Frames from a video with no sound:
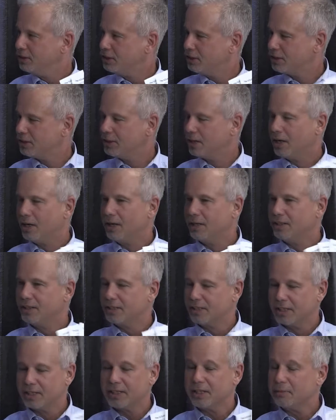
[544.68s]
each. Uh, the
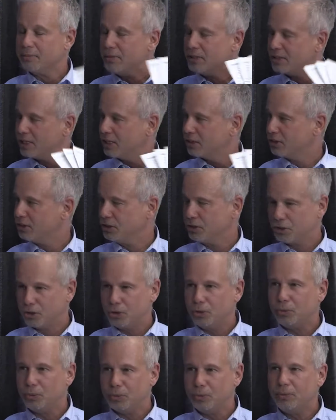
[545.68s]
ticket admits actually
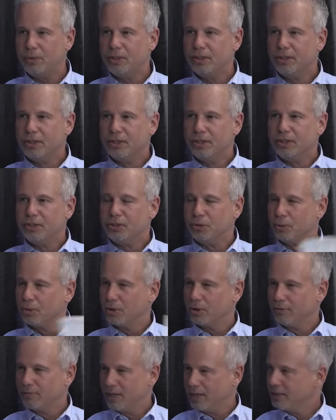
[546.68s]
two to
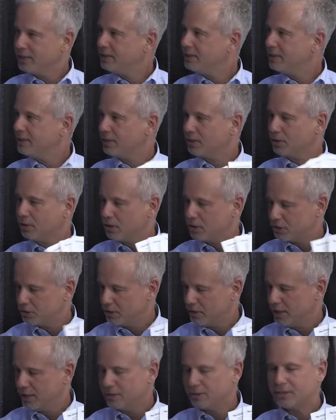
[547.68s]
our event, the
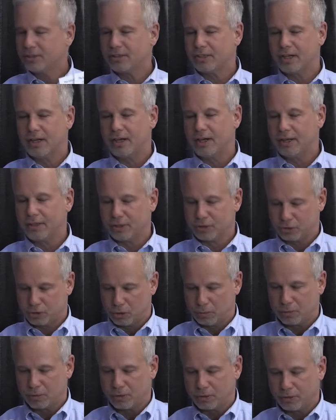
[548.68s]
Gloucester House, on
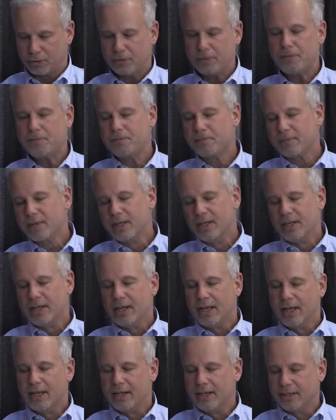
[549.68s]
October 3rd
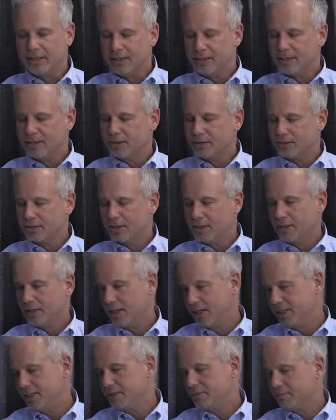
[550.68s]
and uh, there's a
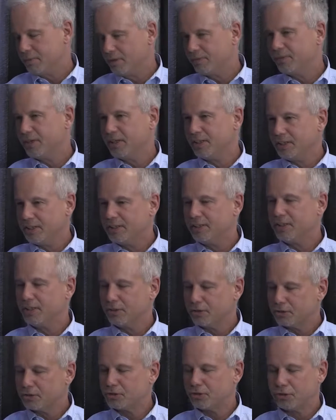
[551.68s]
light buffet
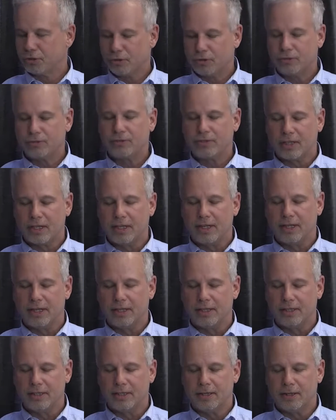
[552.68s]
dinner served,
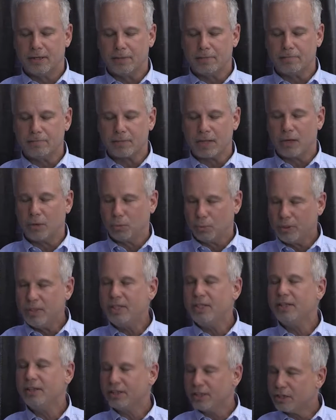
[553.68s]
and um, and
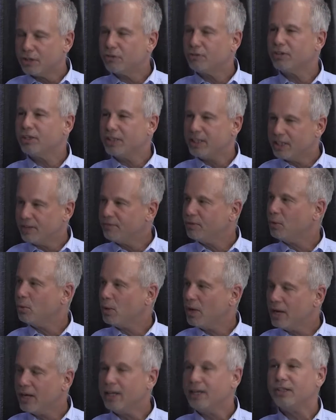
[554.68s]
we literally give
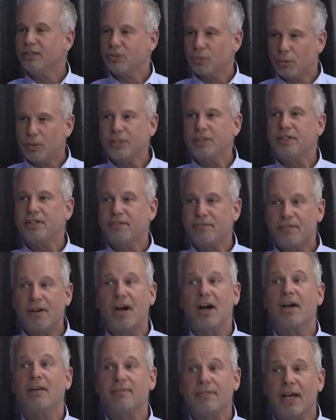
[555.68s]
away twenty
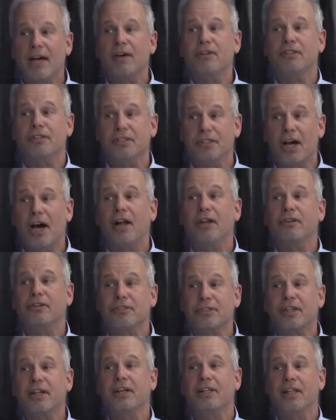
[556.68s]
five thousand
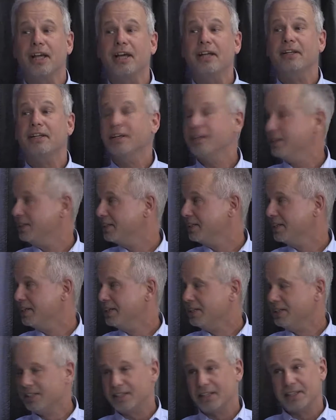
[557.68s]
dollars on that night.
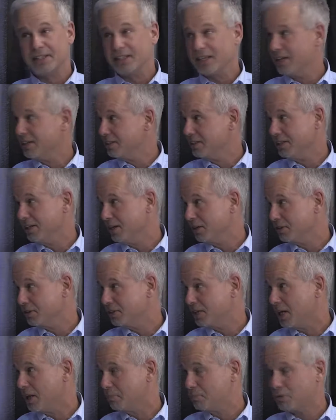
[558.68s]

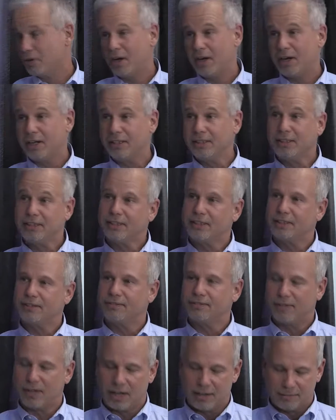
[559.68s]
$10,000 top prize,
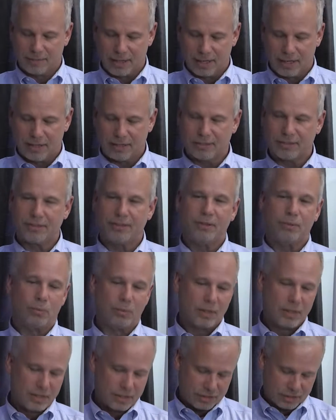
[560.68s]
5,000,
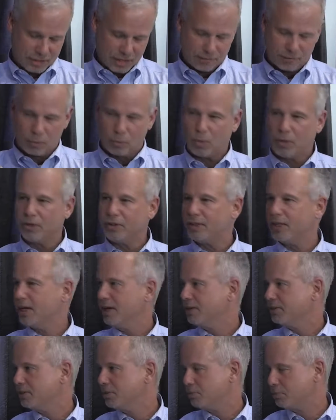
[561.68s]
several
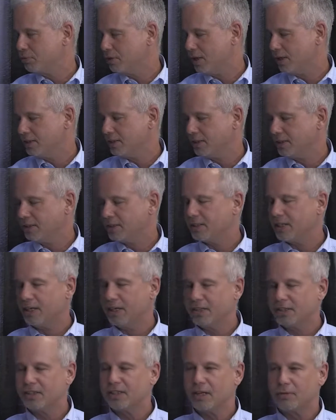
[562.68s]
1,000 prizes,
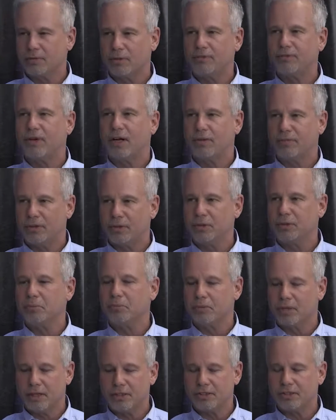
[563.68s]
and several 500
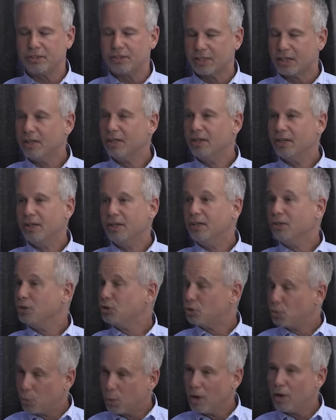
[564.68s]
prizes.
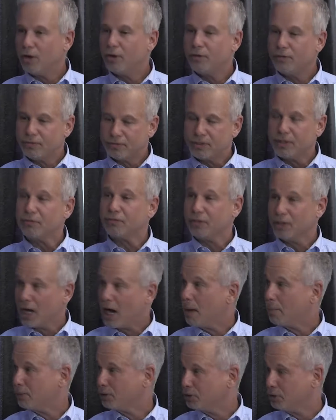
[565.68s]
12 different
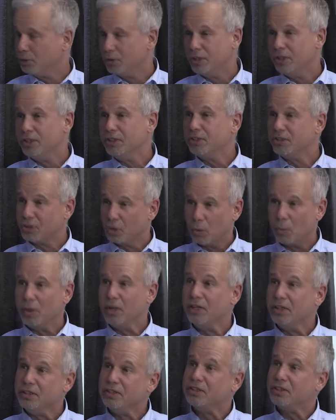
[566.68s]
opportunities to
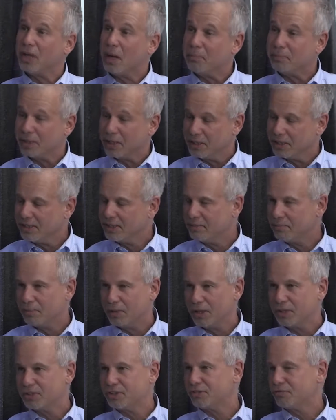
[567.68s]
win something,
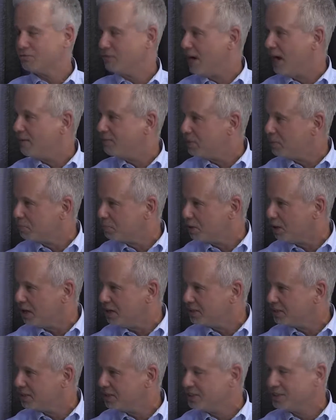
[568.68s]
plus wow. raffle
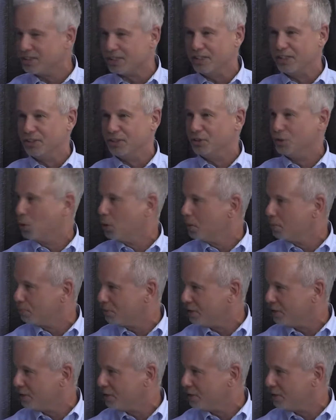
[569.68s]
prizes mm-hmm. and door